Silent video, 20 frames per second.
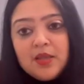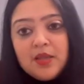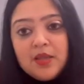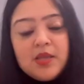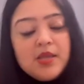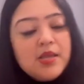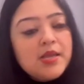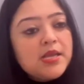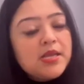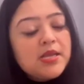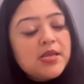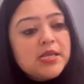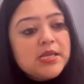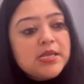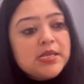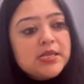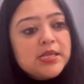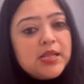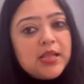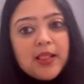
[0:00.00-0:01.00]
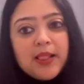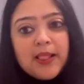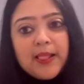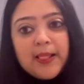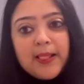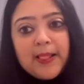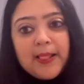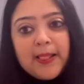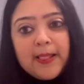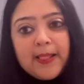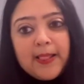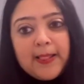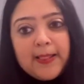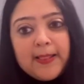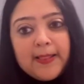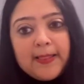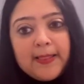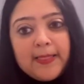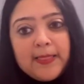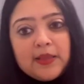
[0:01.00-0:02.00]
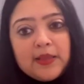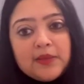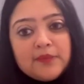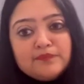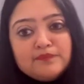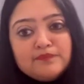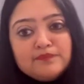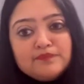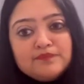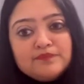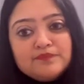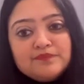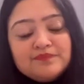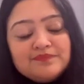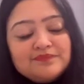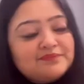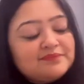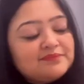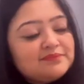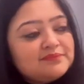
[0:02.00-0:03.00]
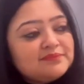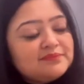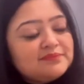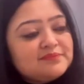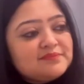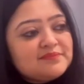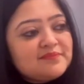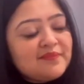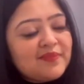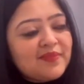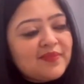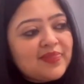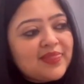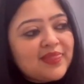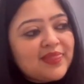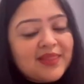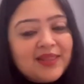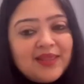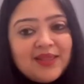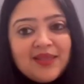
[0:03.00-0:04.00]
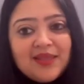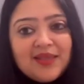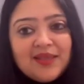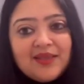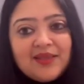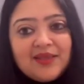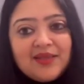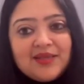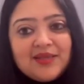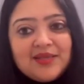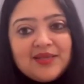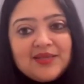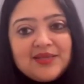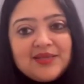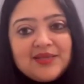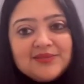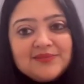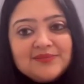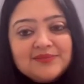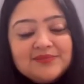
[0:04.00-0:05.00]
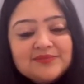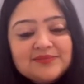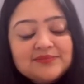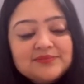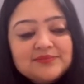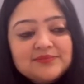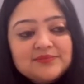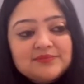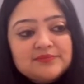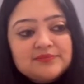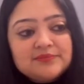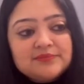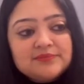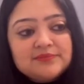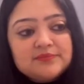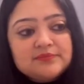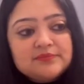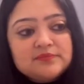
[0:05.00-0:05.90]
(silent)